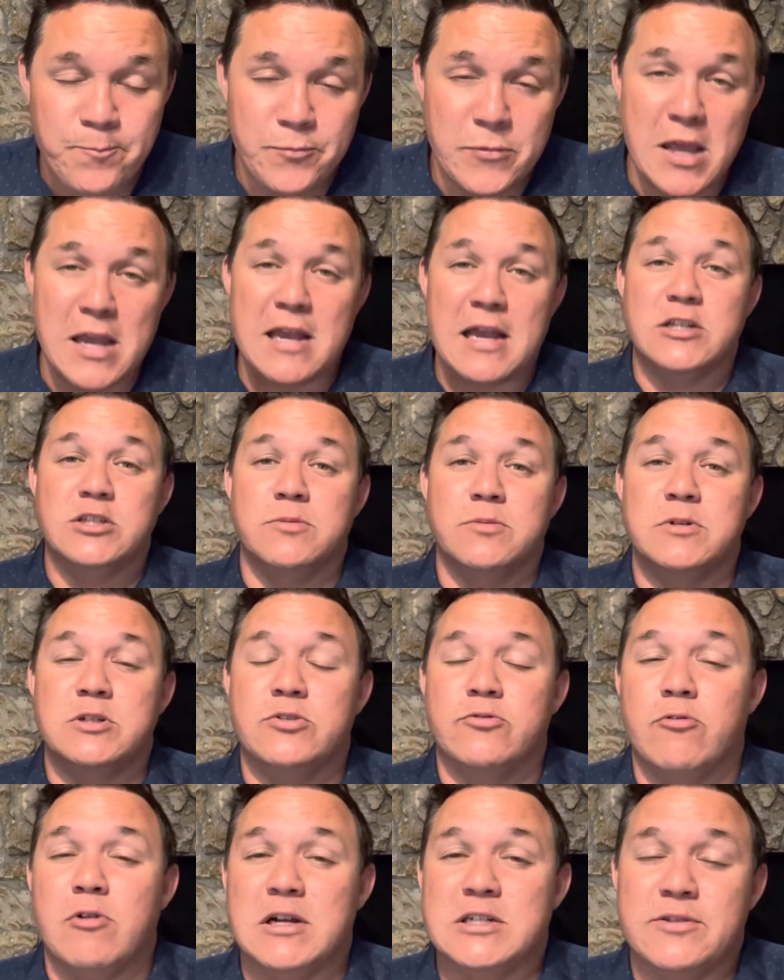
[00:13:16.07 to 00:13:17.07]
Thank you guys so much
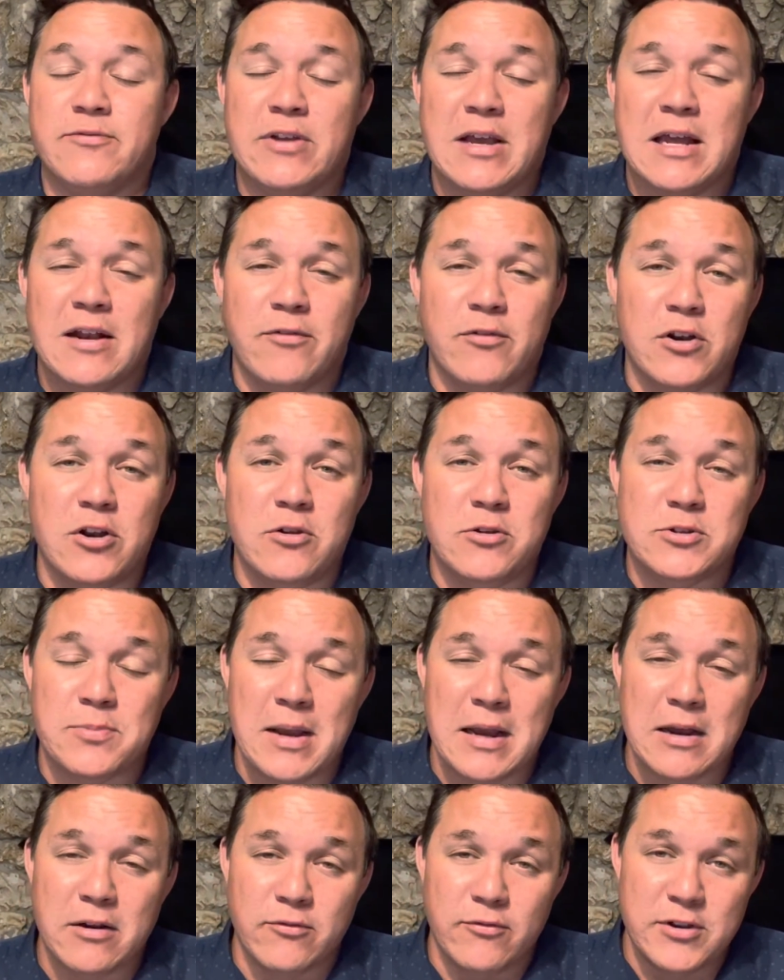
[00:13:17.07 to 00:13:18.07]
for watching. If you got a friend who's a
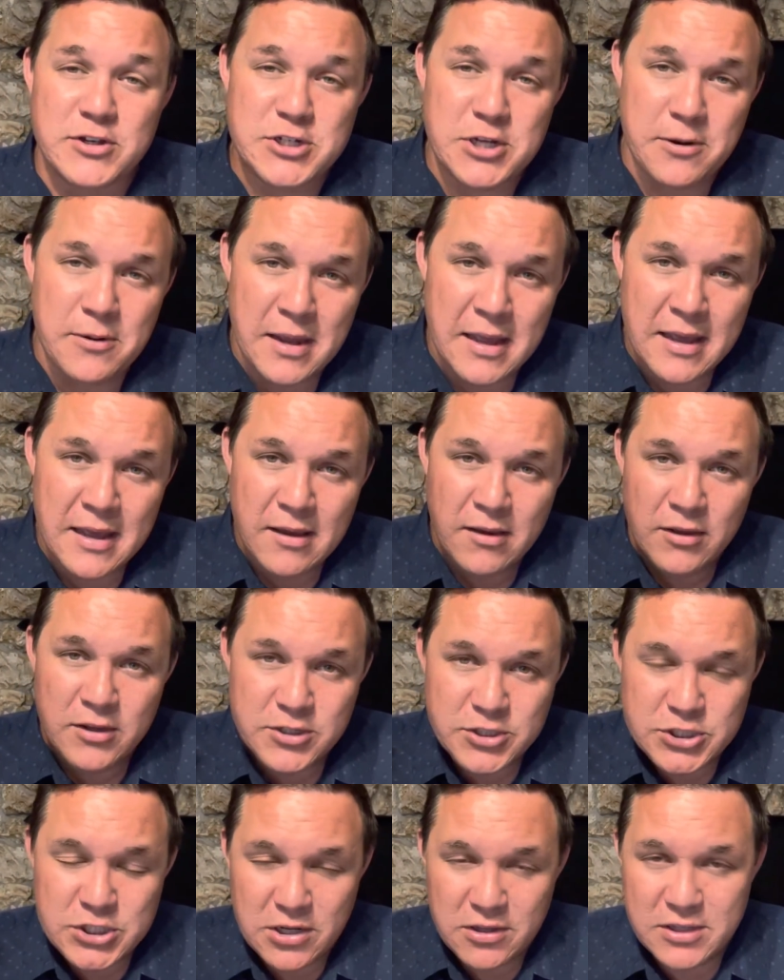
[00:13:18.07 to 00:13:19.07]
Microvision,
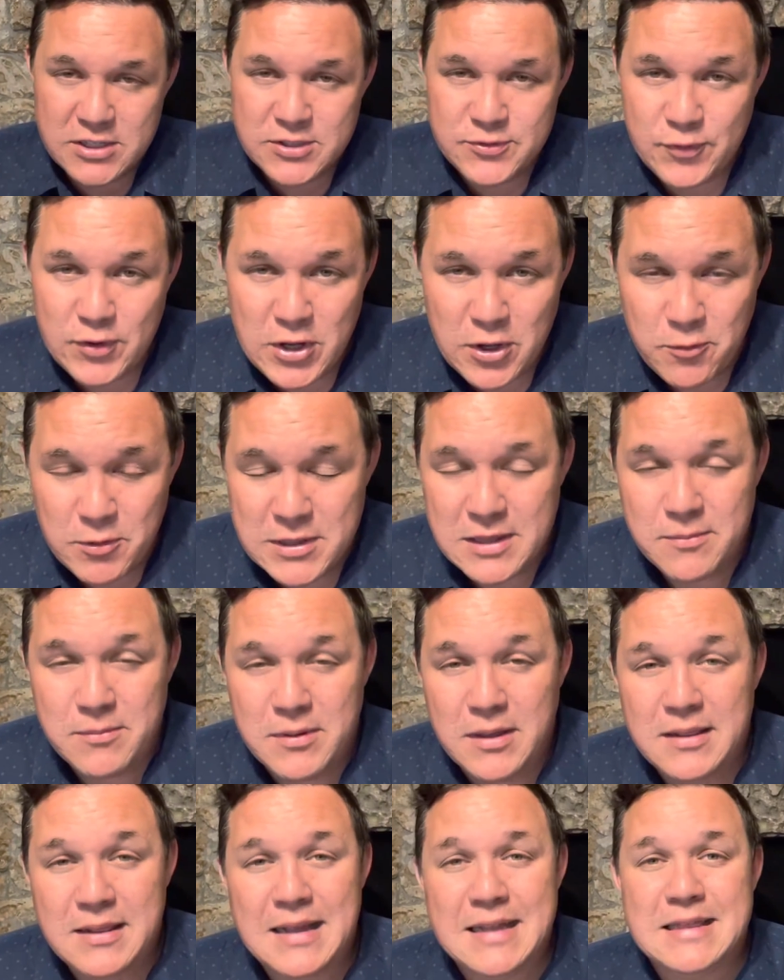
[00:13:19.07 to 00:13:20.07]
share this video with
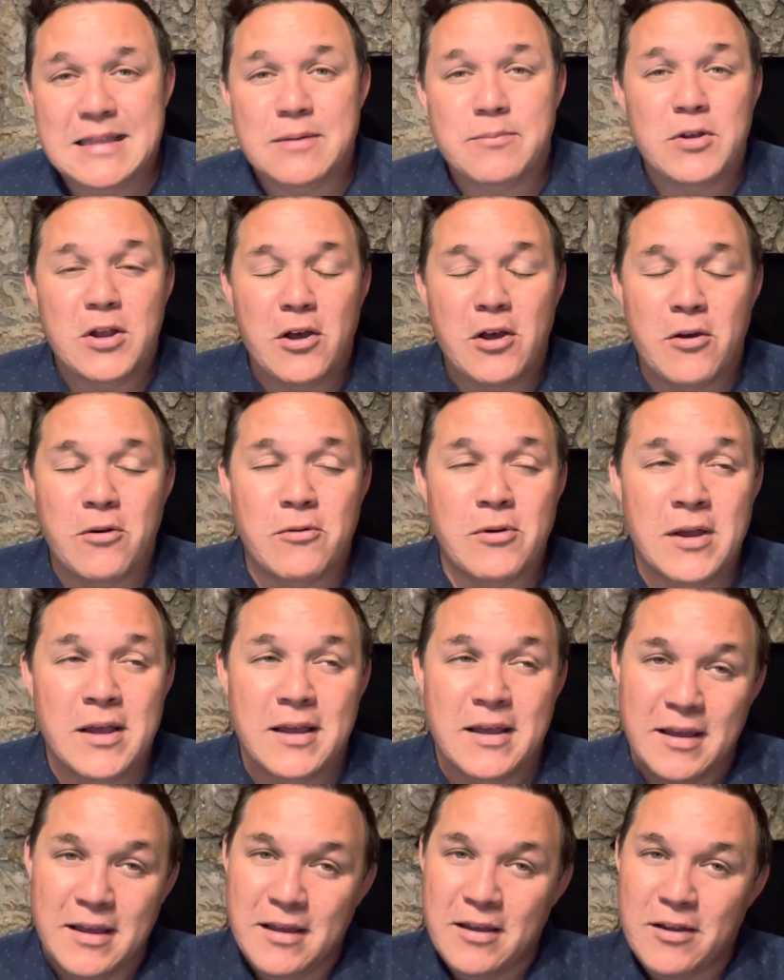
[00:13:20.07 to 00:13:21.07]
them. Let them know,
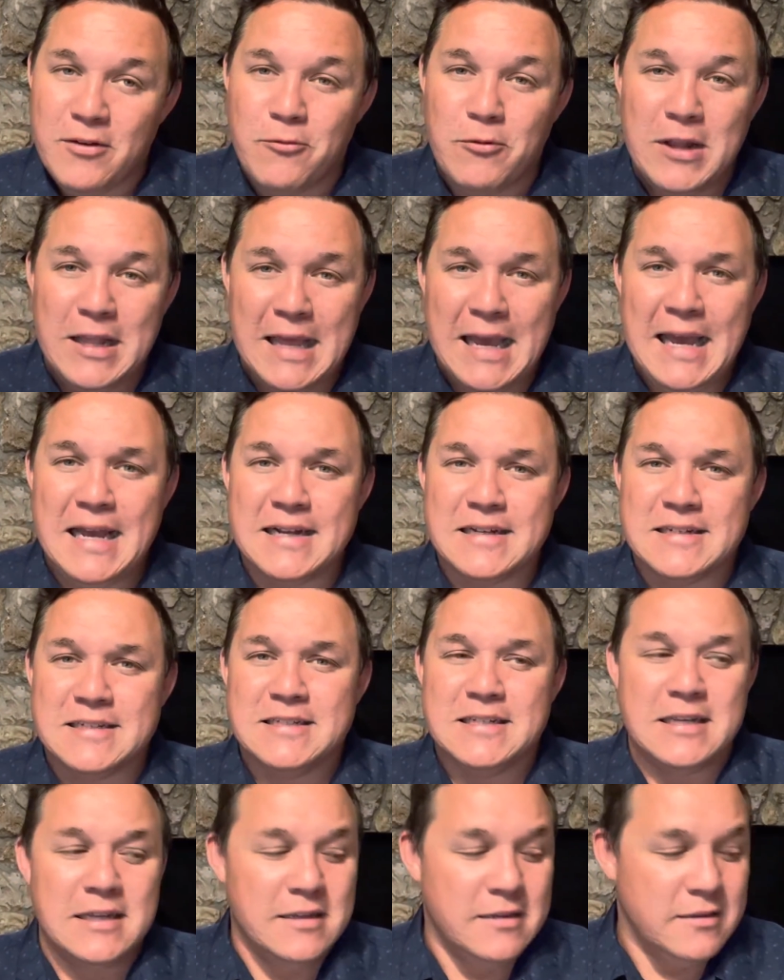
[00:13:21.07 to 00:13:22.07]
relax.